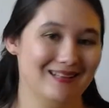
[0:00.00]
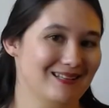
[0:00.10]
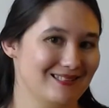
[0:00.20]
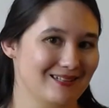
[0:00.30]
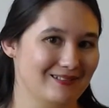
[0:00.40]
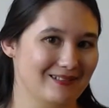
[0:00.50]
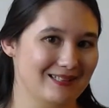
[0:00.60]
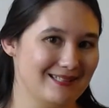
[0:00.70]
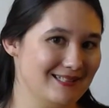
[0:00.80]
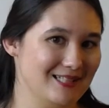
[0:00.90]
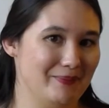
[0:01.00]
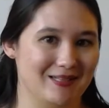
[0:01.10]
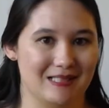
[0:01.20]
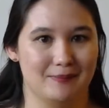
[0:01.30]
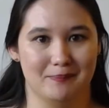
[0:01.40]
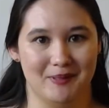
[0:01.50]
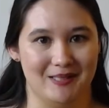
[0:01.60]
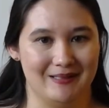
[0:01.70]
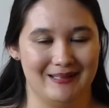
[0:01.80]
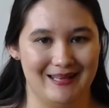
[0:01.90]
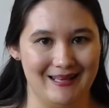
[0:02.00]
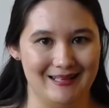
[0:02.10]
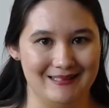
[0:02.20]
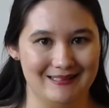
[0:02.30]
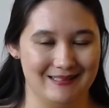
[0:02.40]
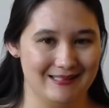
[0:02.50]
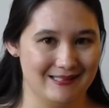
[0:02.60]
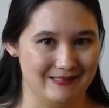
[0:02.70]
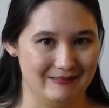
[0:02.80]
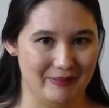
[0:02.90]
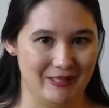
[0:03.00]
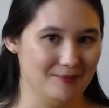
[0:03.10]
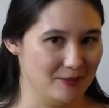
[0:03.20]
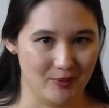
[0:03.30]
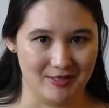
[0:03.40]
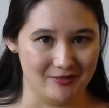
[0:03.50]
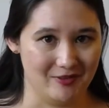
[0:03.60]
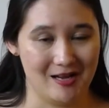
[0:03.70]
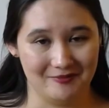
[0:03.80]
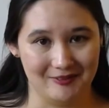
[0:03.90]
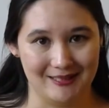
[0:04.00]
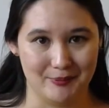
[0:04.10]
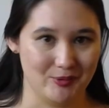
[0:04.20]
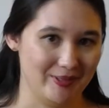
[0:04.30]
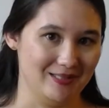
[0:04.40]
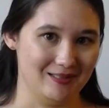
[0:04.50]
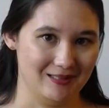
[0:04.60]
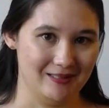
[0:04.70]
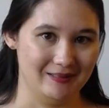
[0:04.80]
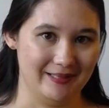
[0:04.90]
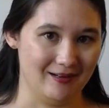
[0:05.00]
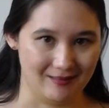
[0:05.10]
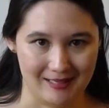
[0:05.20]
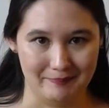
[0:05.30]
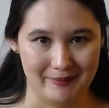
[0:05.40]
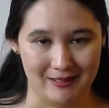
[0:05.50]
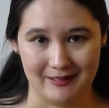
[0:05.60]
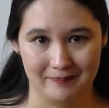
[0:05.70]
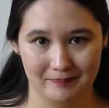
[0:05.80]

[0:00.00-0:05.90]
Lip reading: so instead she picks up a book, and this becomes a point of conflict between her and Caroline Bingley.